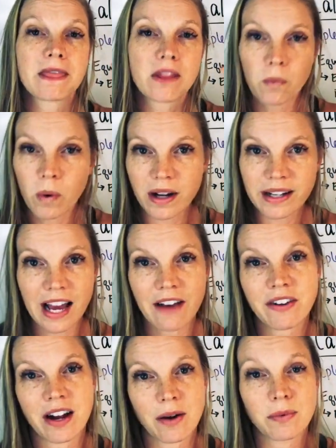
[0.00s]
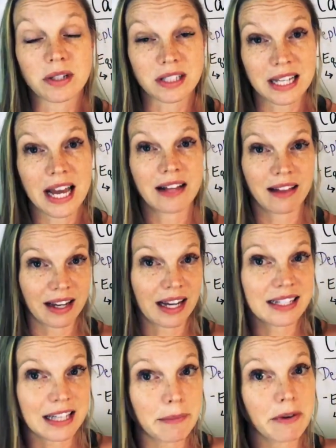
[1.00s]
the one caveat I will say, like
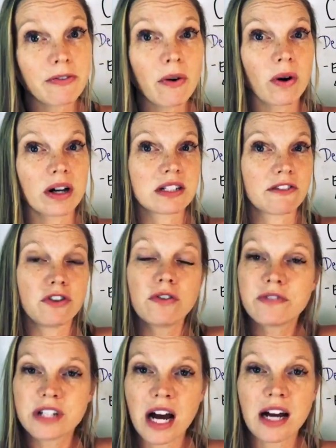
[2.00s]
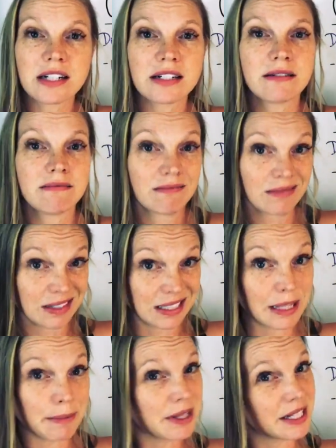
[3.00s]
I said before, is if you've done
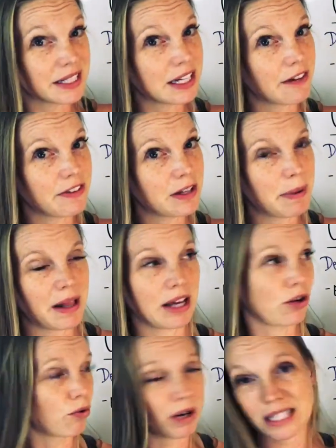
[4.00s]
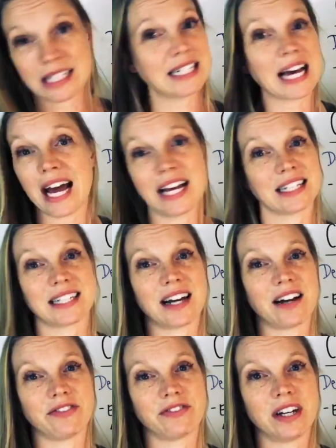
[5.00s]
some of this stuff in the past, like crazy diet
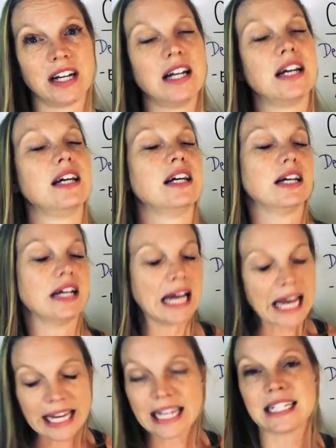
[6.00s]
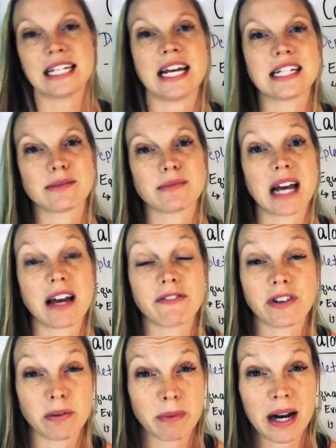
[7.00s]
stuff, it can take some time
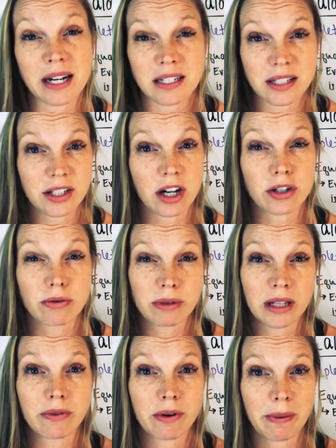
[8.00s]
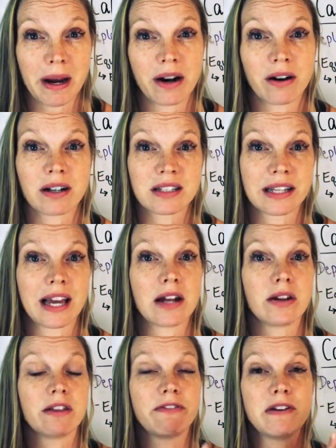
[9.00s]
for your body to start to really repair because
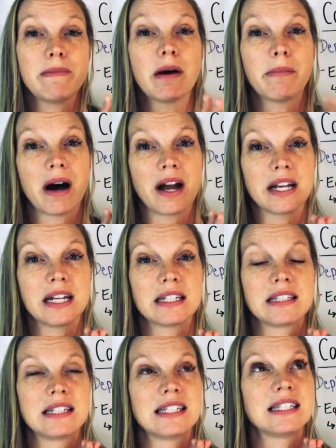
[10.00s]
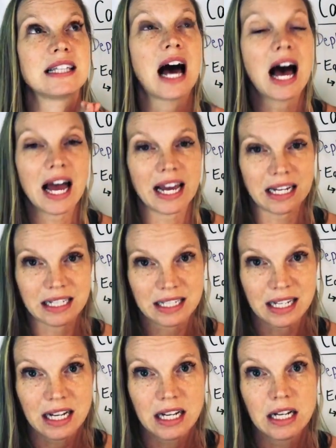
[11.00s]
again the female body is designed